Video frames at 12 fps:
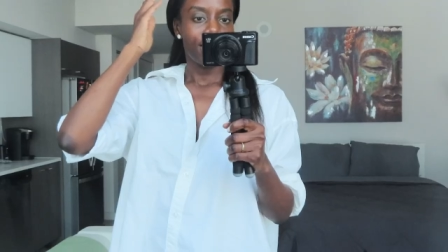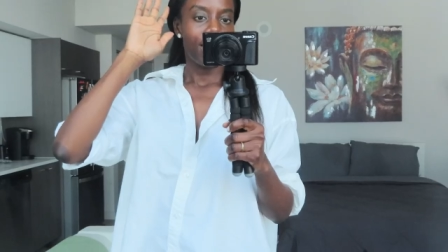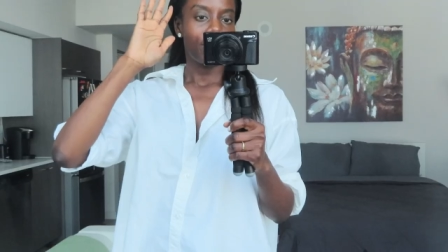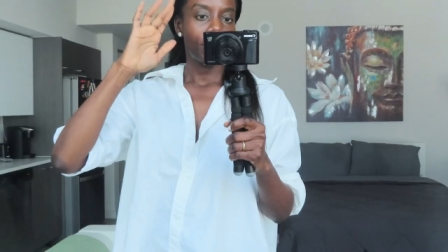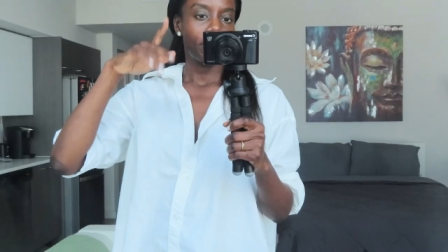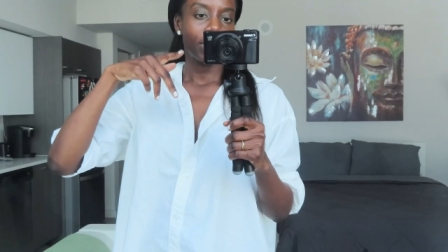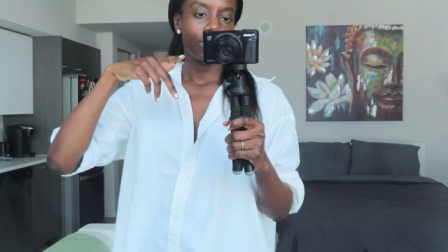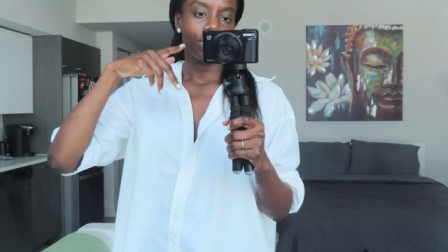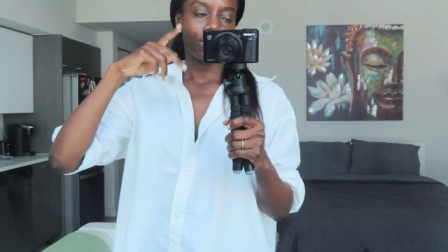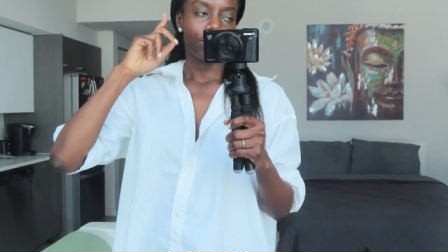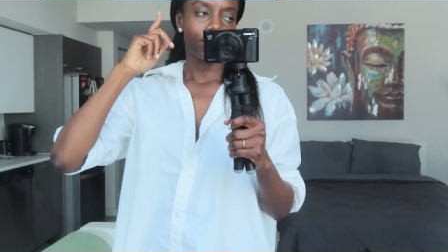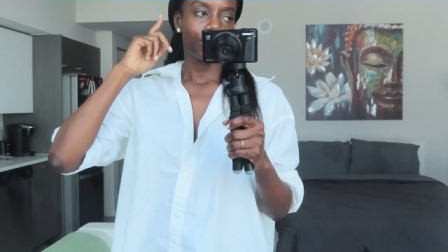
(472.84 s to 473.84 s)
Now I'm about
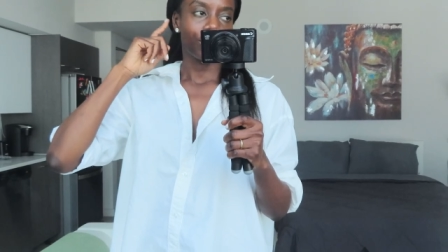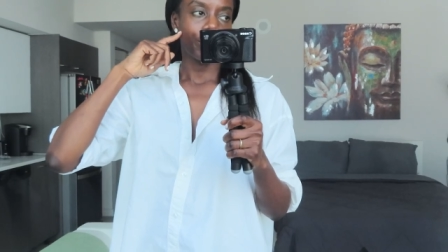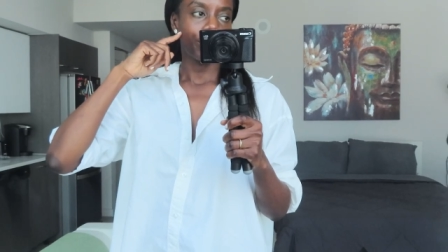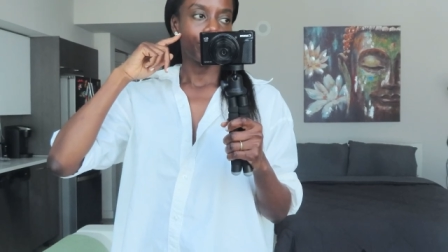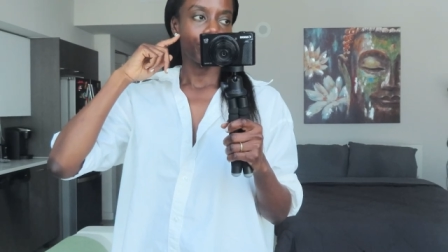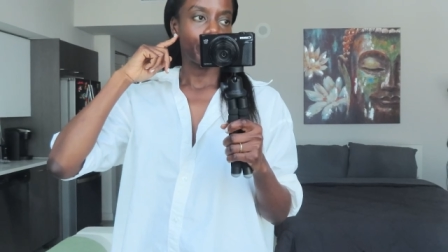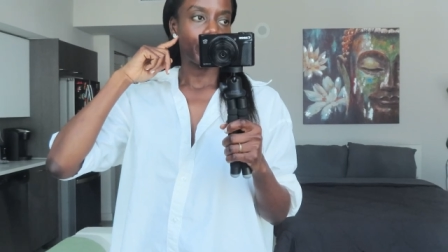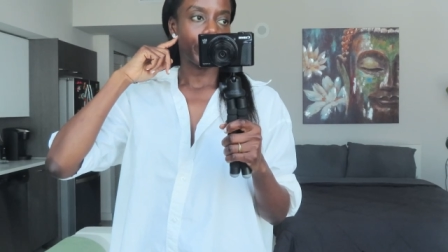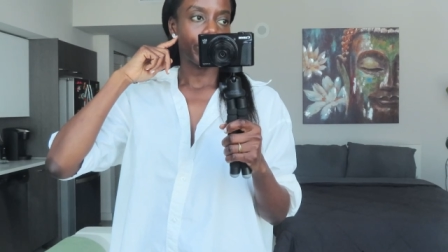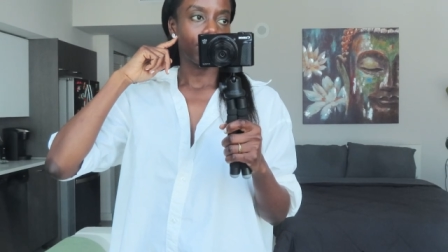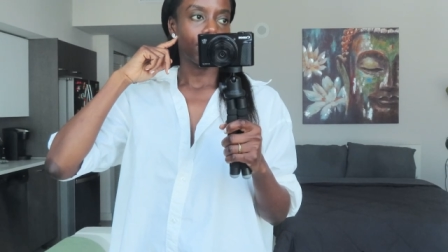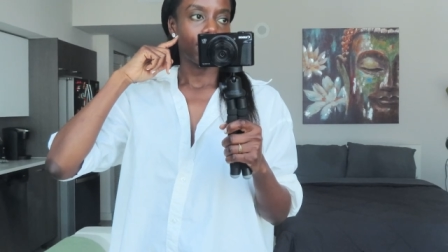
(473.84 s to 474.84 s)
to just start some
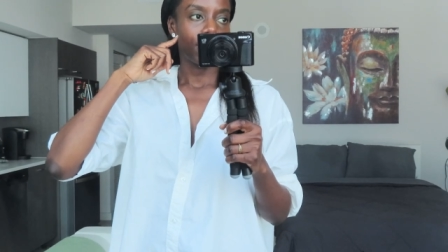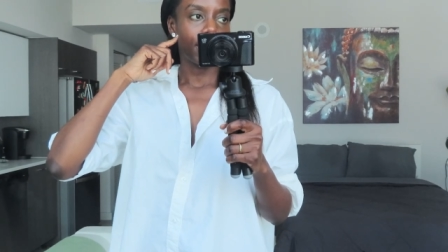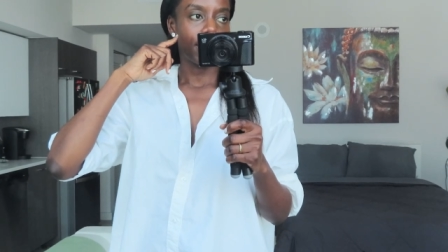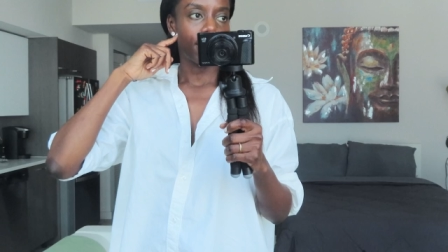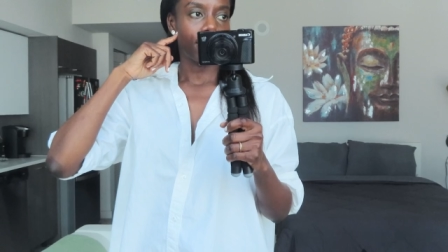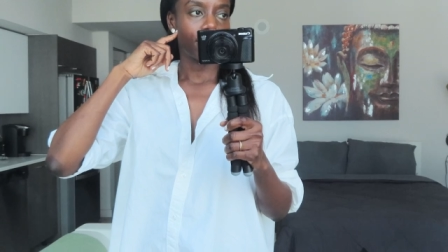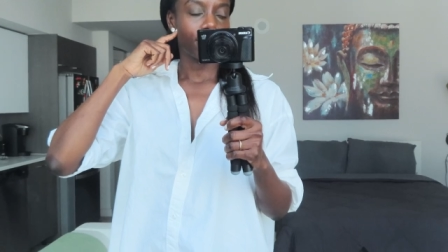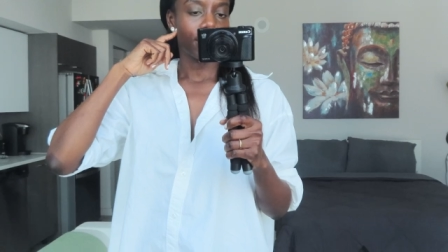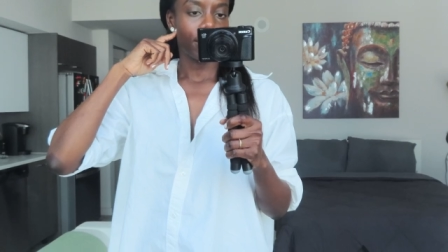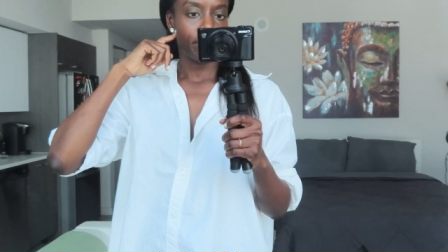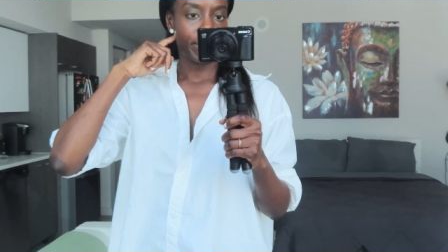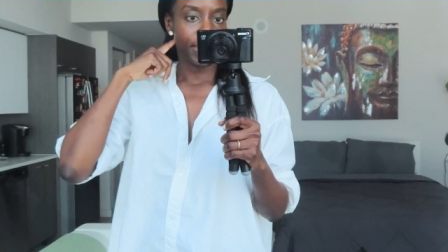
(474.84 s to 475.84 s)
work and
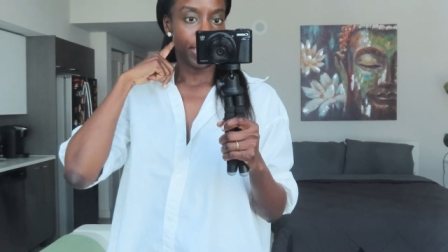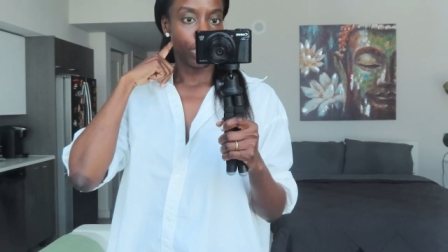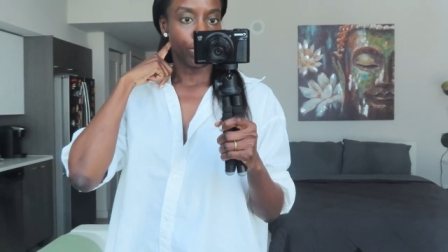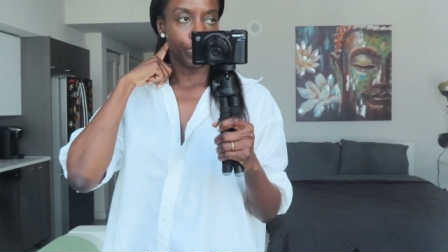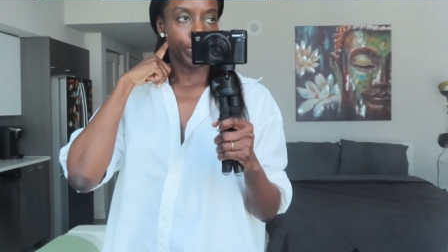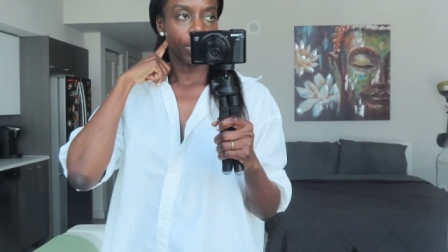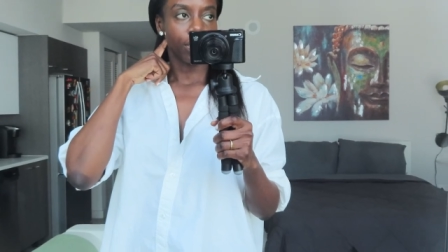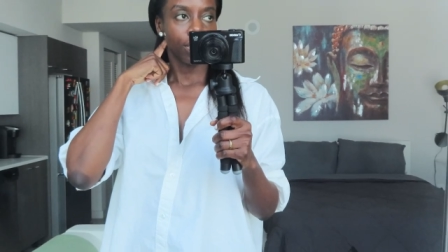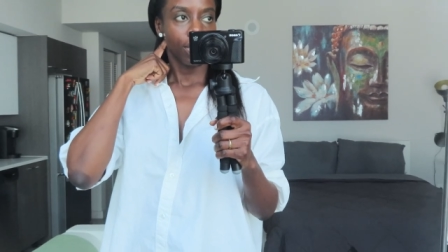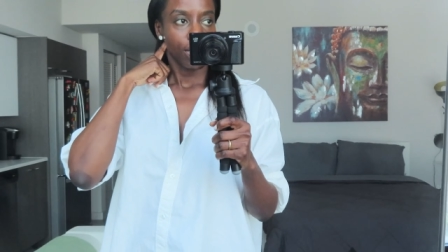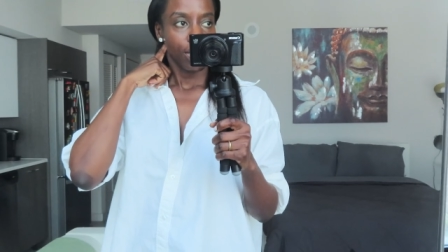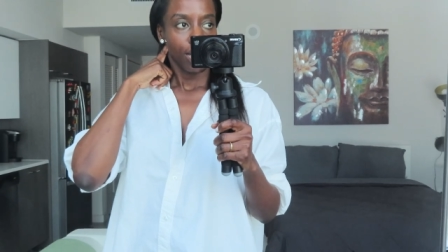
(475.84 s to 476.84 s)
get my day going.
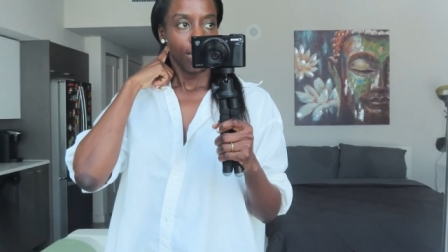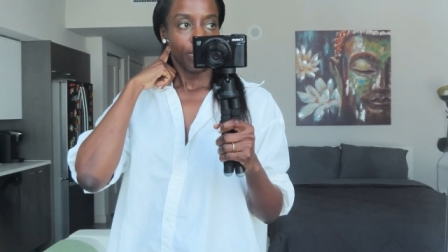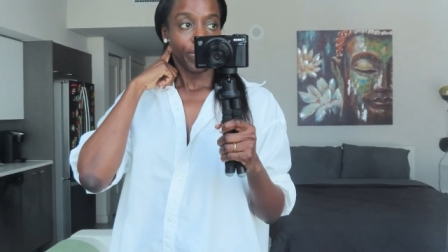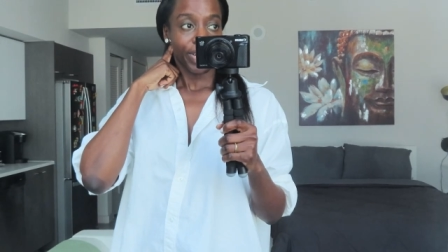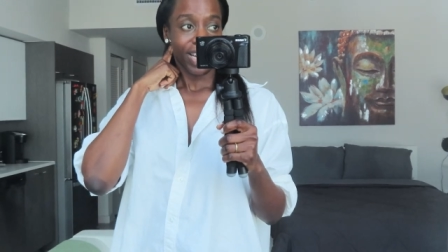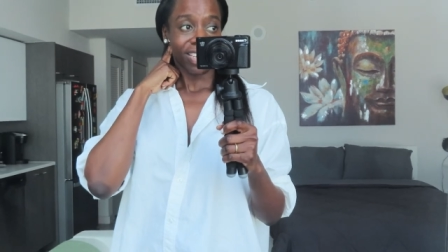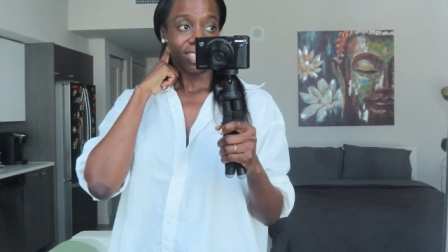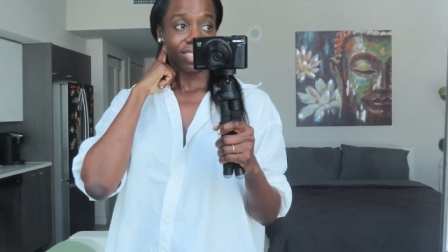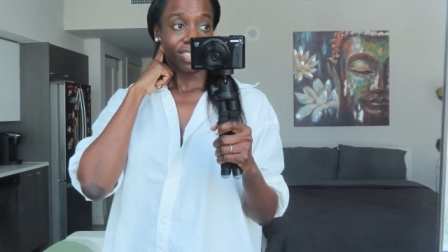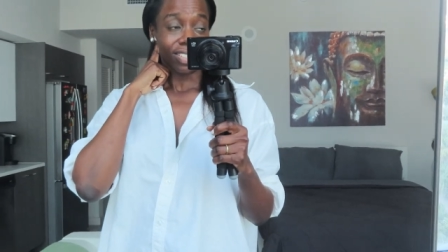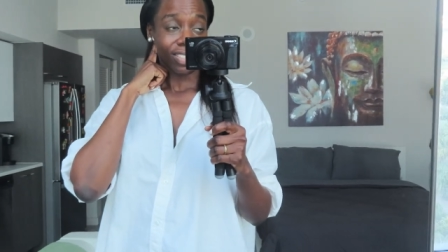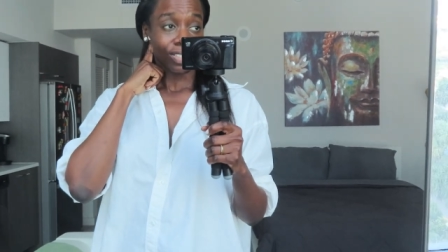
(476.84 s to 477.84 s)
Well,
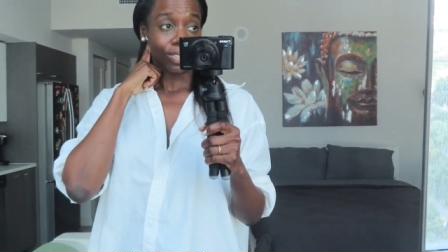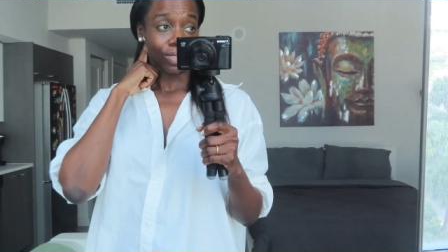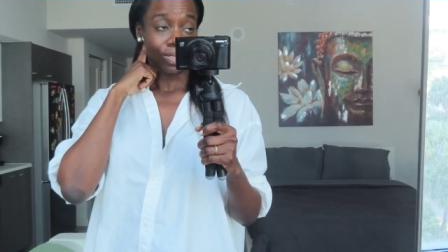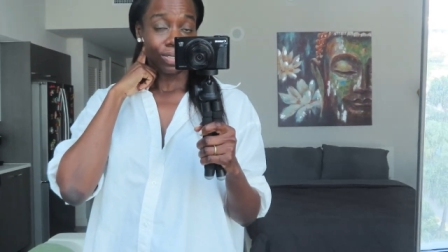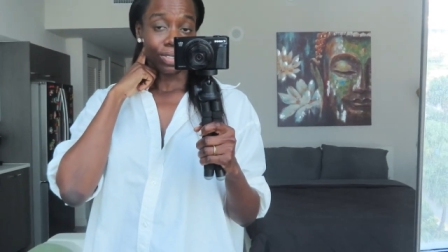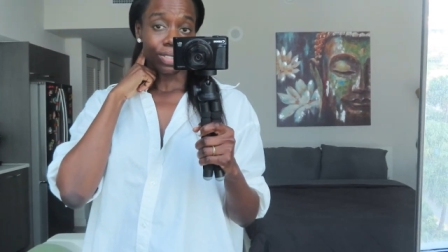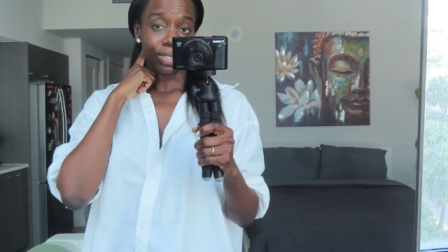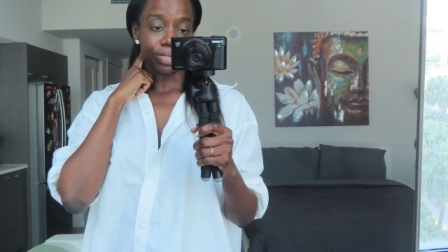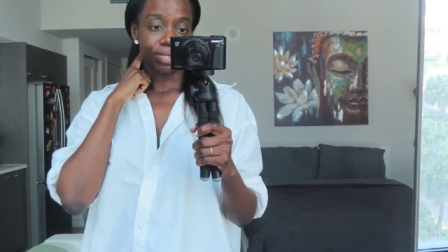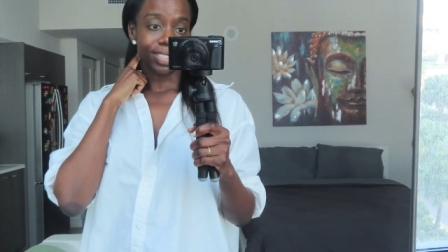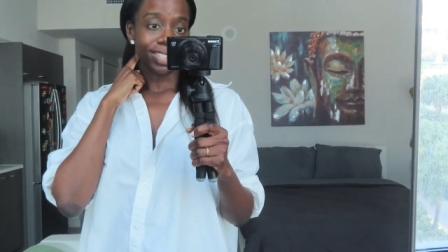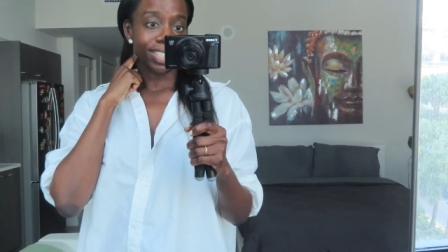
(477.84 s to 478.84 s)
actually it's noon,
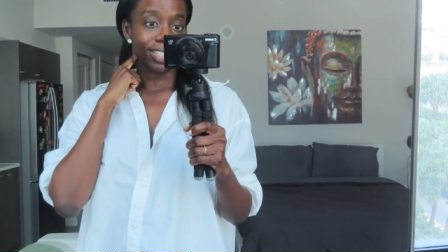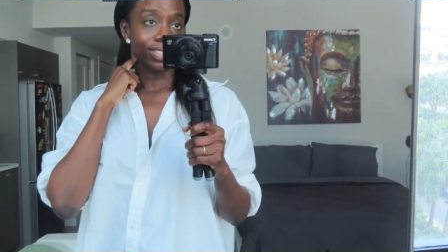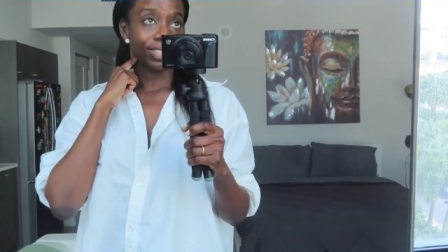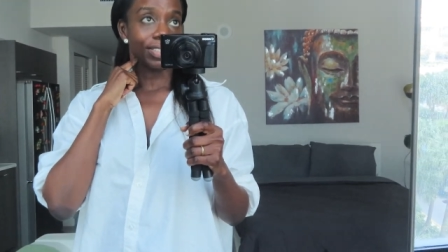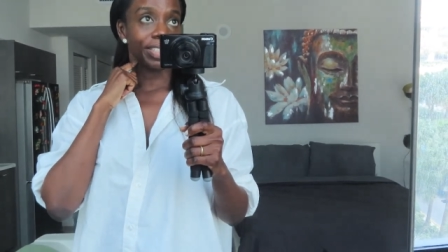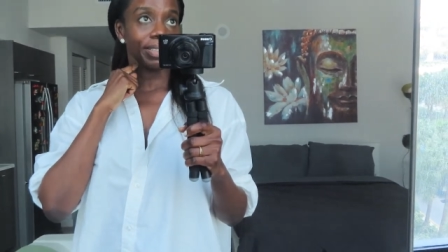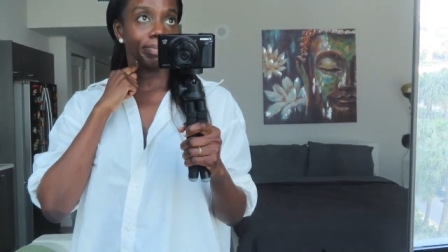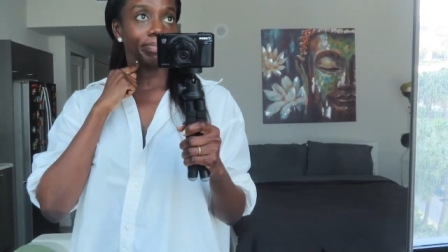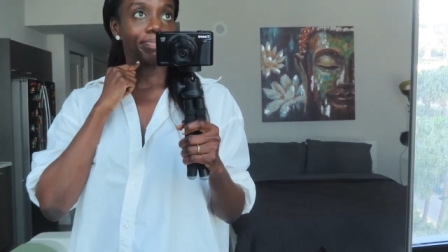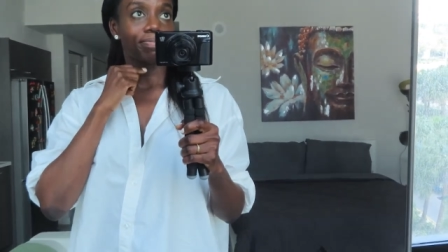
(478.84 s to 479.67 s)
so the day has already